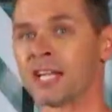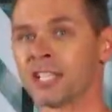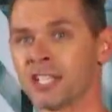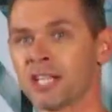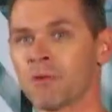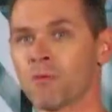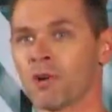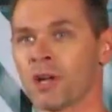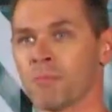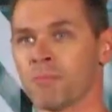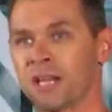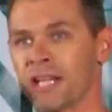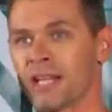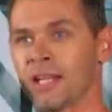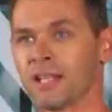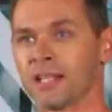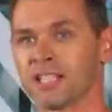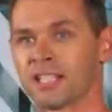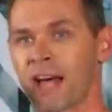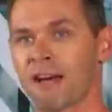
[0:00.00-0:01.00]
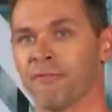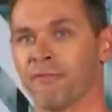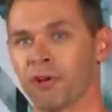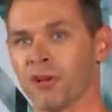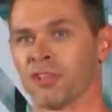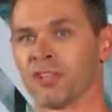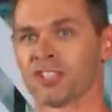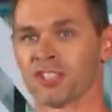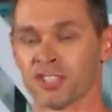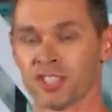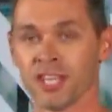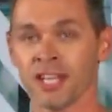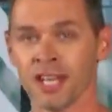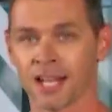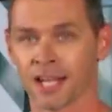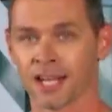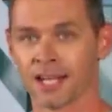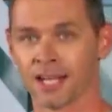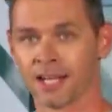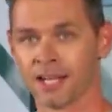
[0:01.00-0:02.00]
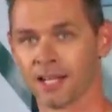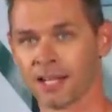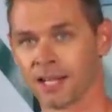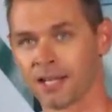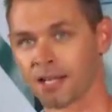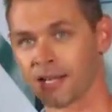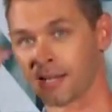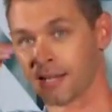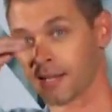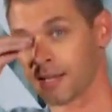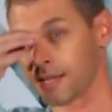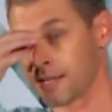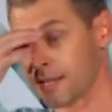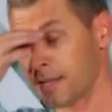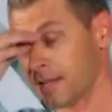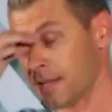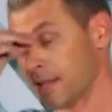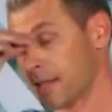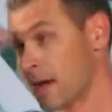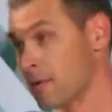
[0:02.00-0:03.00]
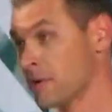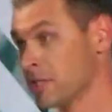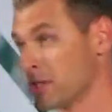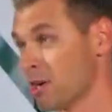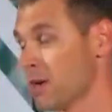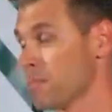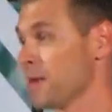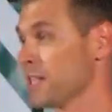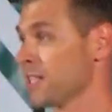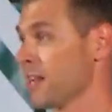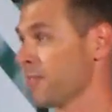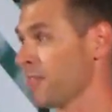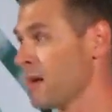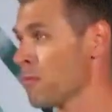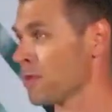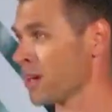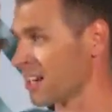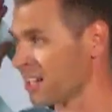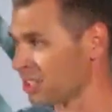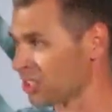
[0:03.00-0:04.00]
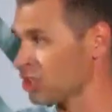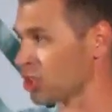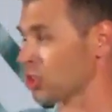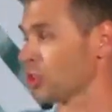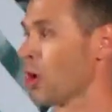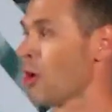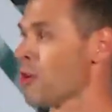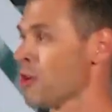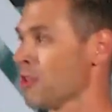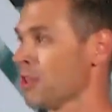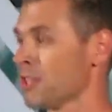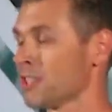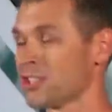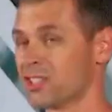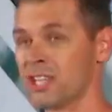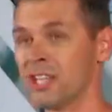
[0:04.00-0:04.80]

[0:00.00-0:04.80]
actually want to be tough on the sinner. They were trying to be tough. They wanted to stone the